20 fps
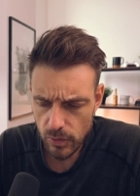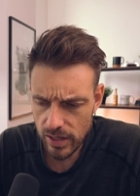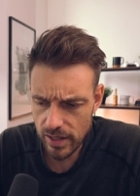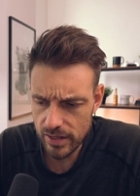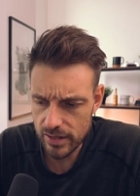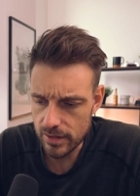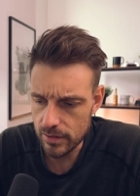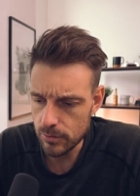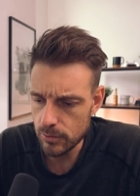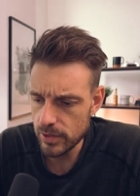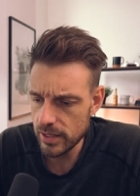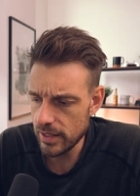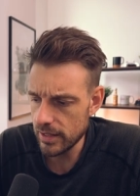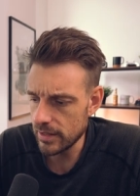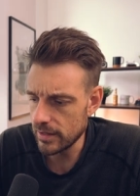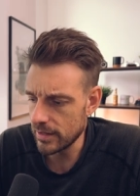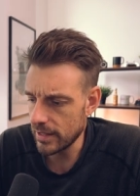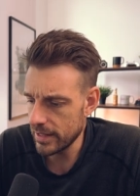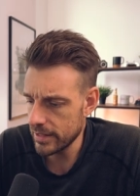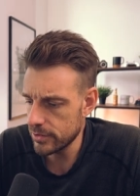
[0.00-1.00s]
what i what
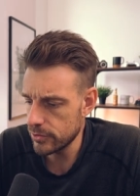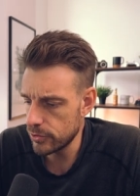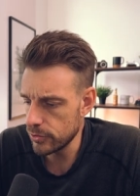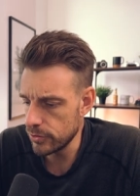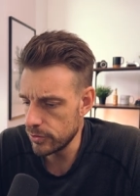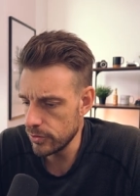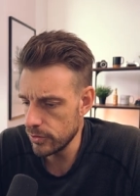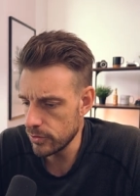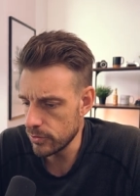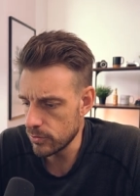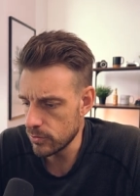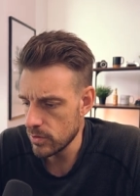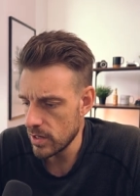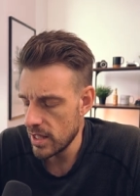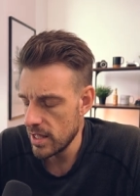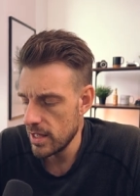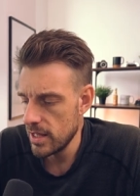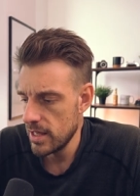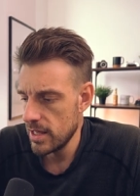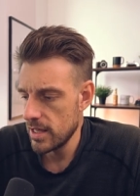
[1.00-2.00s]
i like to do
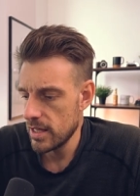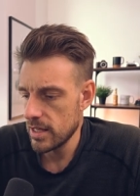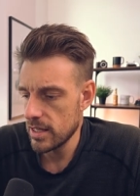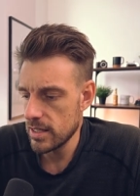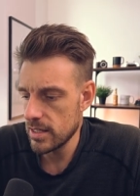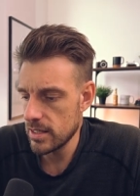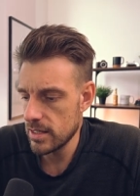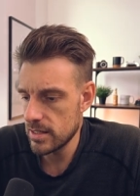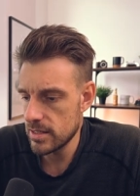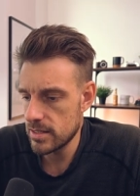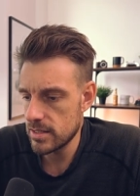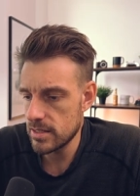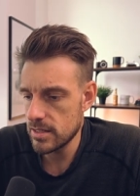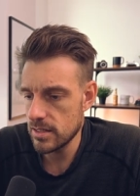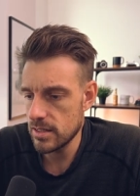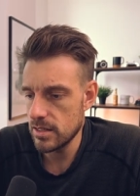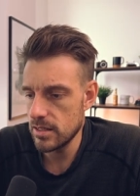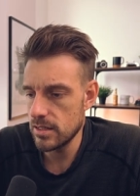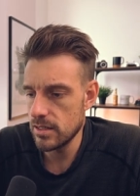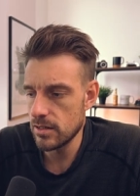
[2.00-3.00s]

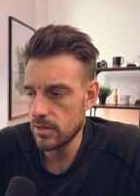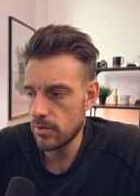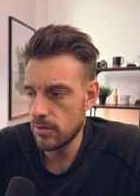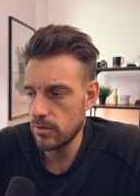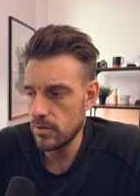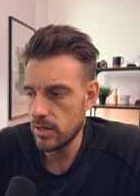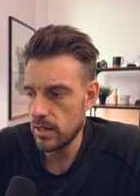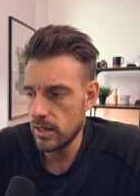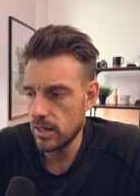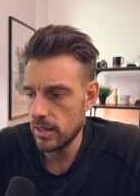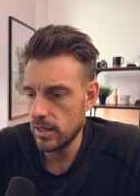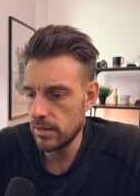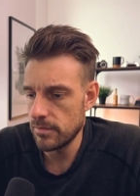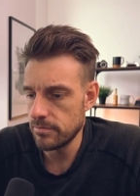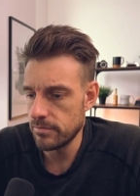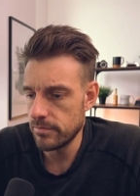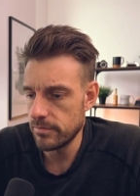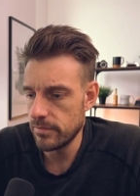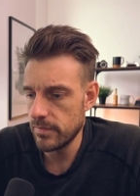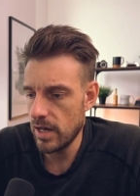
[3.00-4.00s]
is you know
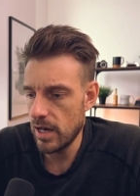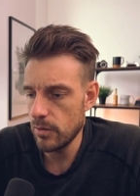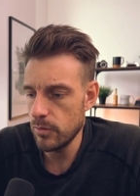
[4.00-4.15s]
um,